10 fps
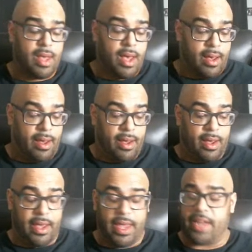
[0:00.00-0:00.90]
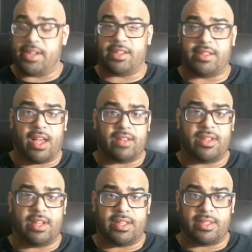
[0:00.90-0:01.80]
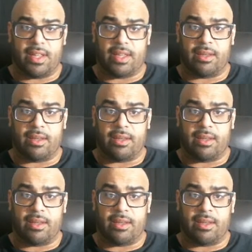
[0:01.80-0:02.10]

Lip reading: AJ Styles did his thing.